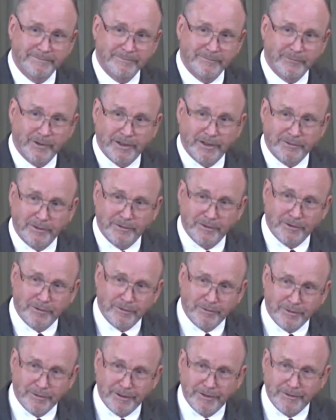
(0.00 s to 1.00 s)
writes a
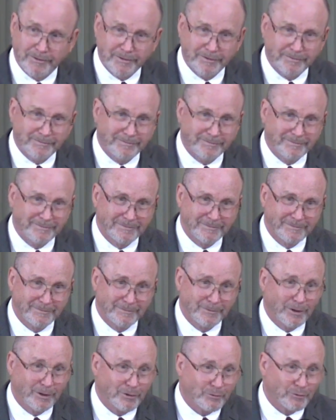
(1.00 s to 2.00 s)
dissertation,
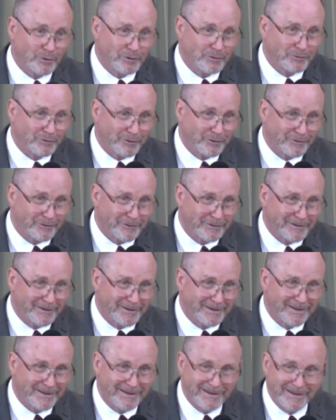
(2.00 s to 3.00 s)
does research,
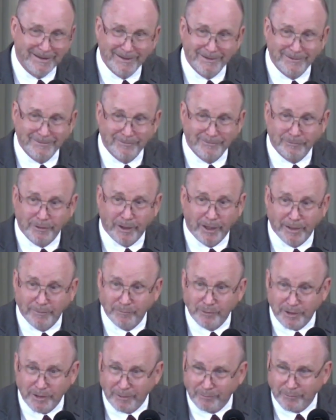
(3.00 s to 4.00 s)
same
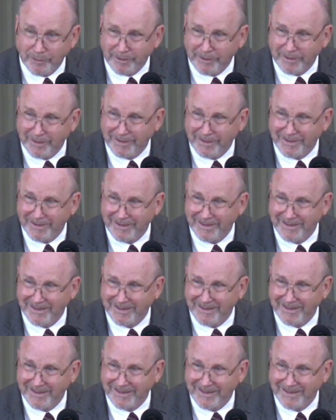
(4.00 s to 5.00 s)
subject.
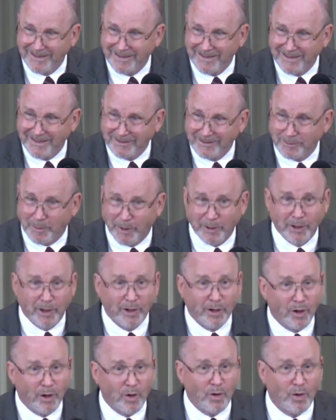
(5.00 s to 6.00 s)
Spend their
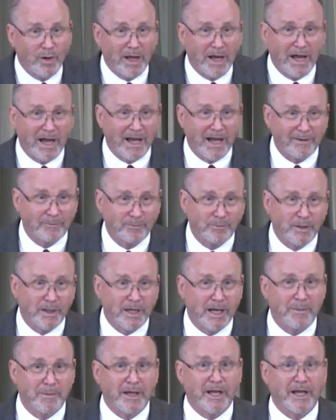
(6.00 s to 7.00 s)
whole life
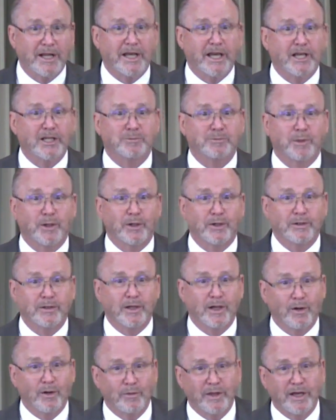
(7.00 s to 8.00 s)
becoming an expert
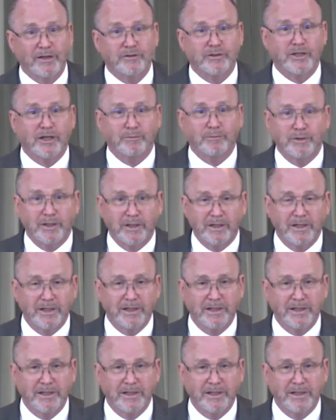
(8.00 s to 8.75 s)
on that subject